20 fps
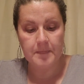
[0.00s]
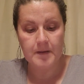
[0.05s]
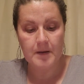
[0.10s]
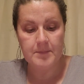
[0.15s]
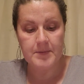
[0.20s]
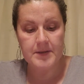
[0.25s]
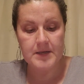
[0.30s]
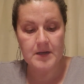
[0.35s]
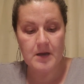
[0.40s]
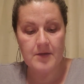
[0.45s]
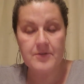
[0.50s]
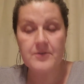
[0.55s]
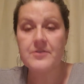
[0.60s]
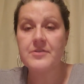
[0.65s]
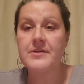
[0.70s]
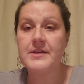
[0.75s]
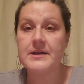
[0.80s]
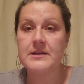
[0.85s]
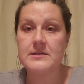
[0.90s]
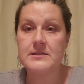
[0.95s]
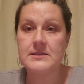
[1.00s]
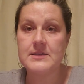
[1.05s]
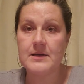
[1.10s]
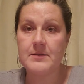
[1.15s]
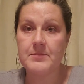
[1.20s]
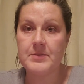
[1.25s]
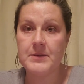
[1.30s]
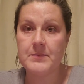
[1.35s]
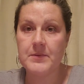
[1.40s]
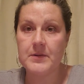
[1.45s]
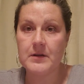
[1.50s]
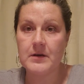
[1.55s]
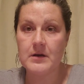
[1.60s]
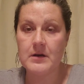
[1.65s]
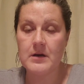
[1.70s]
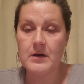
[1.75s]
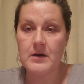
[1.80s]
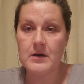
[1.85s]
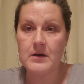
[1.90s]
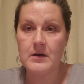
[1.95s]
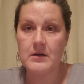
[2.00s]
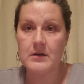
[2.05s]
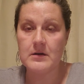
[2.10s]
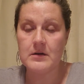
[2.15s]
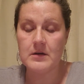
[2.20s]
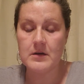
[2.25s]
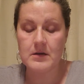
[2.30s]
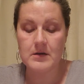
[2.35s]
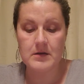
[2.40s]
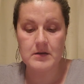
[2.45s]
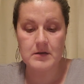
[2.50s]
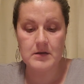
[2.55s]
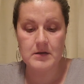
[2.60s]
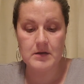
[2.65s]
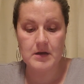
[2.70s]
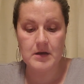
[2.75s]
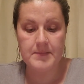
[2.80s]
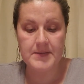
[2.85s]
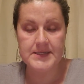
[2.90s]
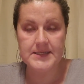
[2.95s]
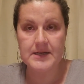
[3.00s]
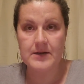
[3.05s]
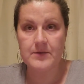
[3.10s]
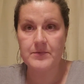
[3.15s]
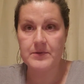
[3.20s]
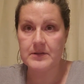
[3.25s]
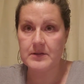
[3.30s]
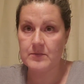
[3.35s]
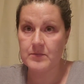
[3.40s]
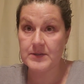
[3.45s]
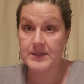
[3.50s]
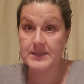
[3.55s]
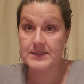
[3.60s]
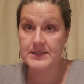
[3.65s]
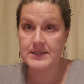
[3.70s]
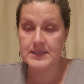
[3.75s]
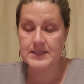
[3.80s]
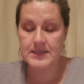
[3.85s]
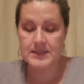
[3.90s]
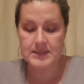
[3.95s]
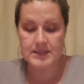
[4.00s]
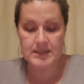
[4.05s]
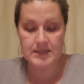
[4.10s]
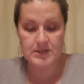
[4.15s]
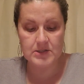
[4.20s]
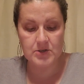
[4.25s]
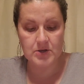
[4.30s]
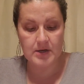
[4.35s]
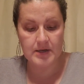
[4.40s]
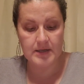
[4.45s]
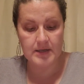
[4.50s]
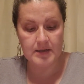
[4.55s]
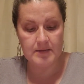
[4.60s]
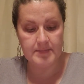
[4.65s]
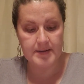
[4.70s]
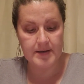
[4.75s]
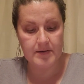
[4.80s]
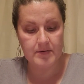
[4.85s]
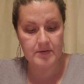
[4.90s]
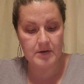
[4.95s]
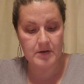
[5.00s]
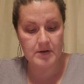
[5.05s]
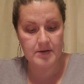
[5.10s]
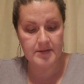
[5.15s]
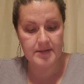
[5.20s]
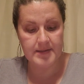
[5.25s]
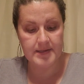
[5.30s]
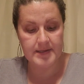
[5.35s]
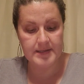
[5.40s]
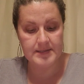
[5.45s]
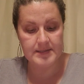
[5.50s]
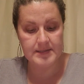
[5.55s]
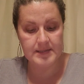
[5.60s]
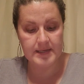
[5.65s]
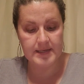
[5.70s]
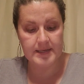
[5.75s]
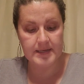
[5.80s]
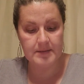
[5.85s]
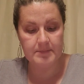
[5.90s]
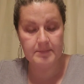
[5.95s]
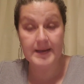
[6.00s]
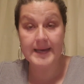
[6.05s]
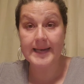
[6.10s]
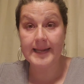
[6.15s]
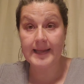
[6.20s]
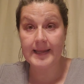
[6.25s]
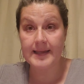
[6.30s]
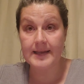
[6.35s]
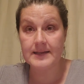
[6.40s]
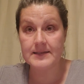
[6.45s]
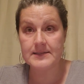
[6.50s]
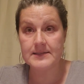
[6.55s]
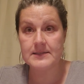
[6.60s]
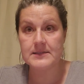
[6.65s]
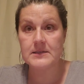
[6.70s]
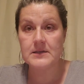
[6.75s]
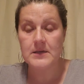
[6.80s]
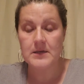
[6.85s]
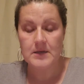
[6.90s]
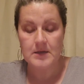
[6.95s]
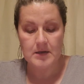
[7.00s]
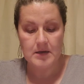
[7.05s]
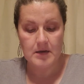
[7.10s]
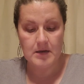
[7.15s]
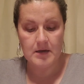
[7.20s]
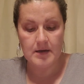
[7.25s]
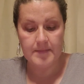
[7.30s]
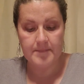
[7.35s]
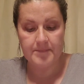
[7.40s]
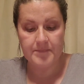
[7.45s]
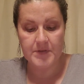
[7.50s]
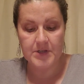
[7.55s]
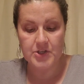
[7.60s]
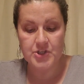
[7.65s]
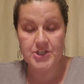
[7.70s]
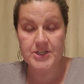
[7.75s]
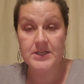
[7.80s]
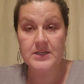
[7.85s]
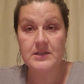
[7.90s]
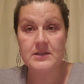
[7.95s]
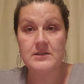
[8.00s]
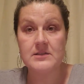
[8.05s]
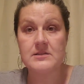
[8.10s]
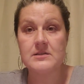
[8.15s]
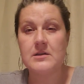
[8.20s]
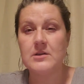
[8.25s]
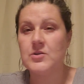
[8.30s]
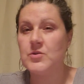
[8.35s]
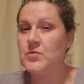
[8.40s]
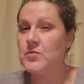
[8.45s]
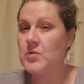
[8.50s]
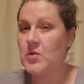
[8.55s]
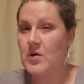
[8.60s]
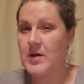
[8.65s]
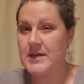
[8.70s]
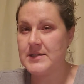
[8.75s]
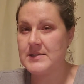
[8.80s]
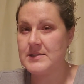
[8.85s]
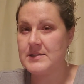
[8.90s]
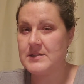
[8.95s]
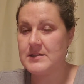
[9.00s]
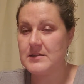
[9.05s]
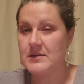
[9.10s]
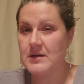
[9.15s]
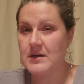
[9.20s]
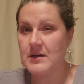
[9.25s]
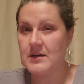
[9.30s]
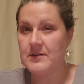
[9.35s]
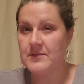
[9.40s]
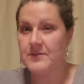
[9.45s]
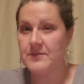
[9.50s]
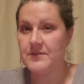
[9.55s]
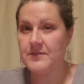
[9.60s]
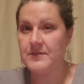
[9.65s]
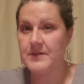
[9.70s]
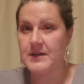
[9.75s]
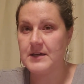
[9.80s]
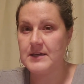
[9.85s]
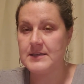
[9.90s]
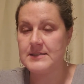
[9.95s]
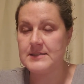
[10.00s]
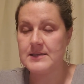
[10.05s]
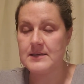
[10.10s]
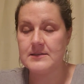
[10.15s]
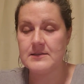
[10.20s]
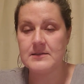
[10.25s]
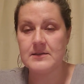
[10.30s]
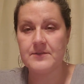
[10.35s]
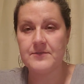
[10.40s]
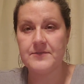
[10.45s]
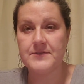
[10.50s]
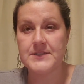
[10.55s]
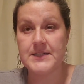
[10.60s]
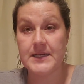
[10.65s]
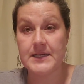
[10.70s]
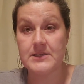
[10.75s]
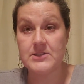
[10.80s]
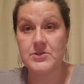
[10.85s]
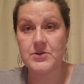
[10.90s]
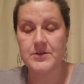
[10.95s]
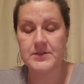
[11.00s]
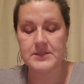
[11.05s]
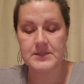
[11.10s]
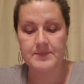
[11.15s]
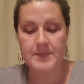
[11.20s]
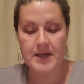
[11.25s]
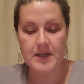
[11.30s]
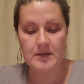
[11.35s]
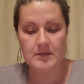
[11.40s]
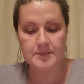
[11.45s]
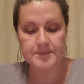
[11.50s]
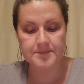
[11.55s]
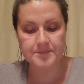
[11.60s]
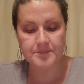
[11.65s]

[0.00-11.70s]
But other things that people are coming down within what the CDC is talking about are things like body aches, chills, a new loss of sense of taste or smell.